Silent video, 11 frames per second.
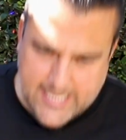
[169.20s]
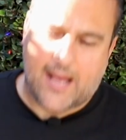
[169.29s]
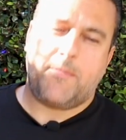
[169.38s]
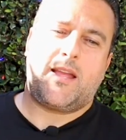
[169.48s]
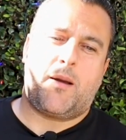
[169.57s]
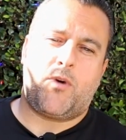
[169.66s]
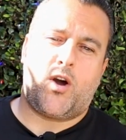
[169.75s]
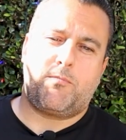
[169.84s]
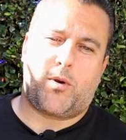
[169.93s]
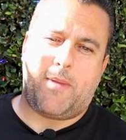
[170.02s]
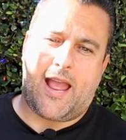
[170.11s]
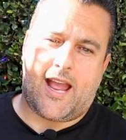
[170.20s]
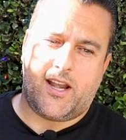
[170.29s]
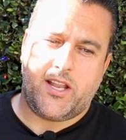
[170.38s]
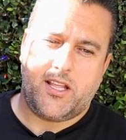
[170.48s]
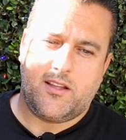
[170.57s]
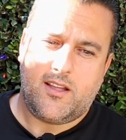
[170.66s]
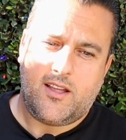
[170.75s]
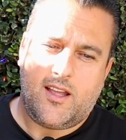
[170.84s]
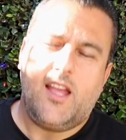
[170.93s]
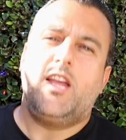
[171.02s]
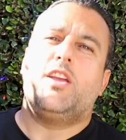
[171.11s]
tell me I'm unprepared,
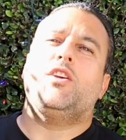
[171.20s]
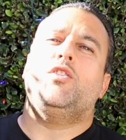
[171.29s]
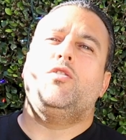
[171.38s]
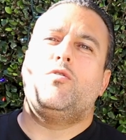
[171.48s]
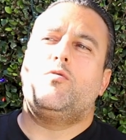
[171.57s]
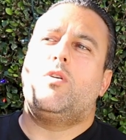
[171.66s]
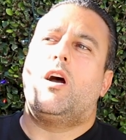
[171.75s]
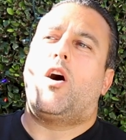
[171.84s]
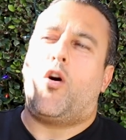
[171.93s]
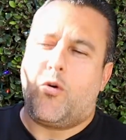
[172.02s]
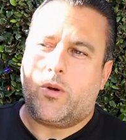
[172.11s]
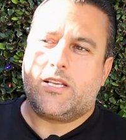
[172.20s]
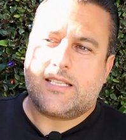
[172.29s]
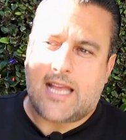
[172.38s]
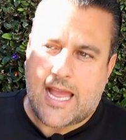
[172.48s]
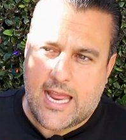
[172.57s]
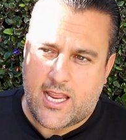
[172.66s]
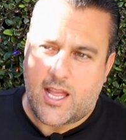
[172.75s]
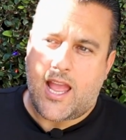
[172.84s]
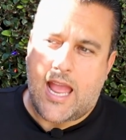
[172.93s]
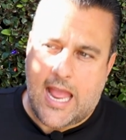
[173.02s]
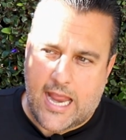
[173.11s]
you always say,
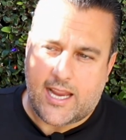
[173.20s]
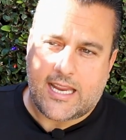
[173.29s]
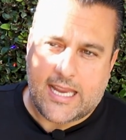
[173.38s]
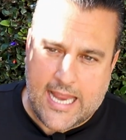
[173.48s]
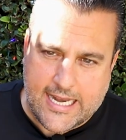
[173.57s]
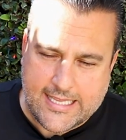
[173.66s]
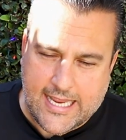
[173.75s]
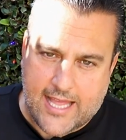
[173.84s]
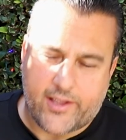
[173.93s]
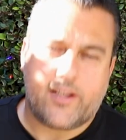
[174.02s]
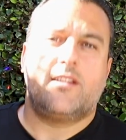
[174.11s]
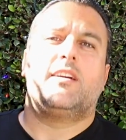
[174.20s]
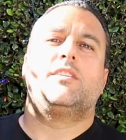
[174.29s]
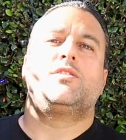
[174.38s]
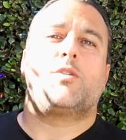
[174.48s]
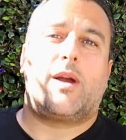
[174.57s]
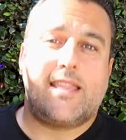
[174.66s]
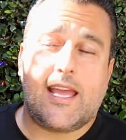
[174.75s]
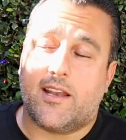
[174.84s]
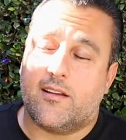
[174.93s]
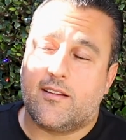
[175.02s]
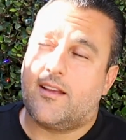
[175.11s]
hey, get it together. So I did,